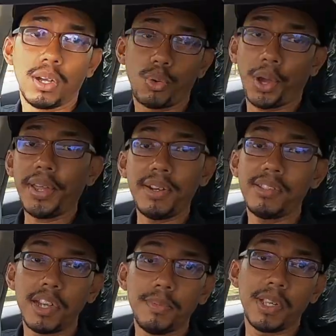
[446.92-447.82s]
Quite
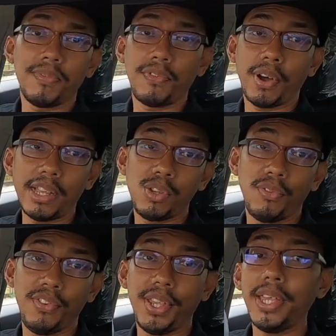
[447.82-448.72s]
reasonable for
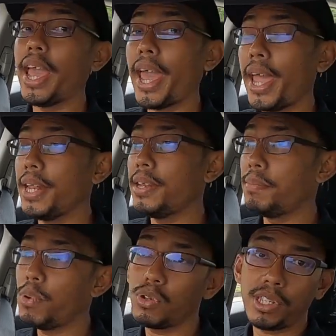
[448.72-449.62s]
SUV, and the
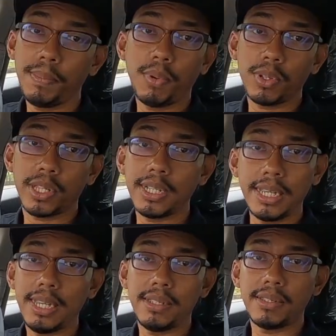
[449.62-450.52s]
most important
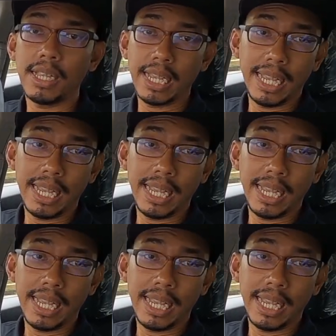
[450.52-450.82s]
is